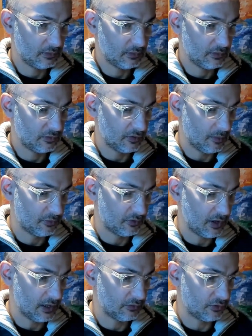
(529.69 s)

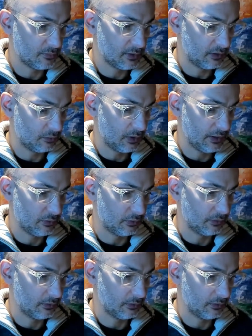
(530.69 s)
subtract from it 1, or